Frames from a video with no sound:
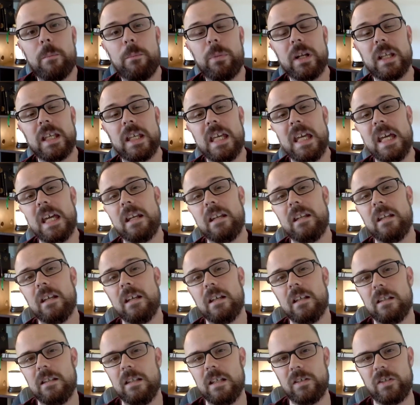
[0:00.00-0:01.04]
But again,
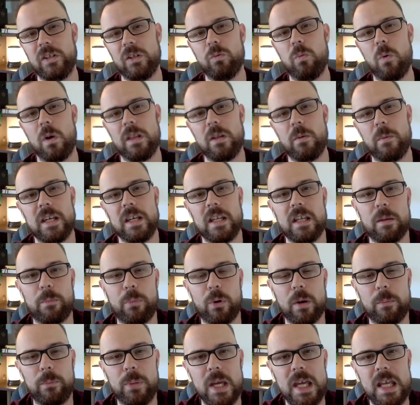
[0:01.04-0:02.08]
this is one that we need to
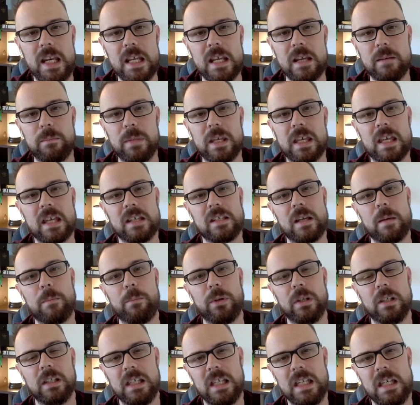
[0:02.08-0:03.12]
put a pin in because I
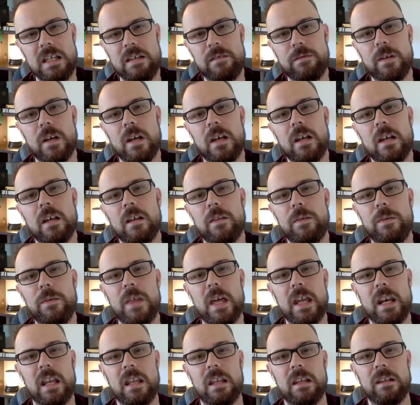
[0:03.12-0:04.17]
believe
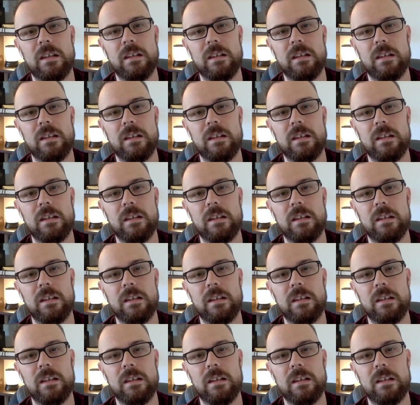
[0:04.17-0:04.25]
that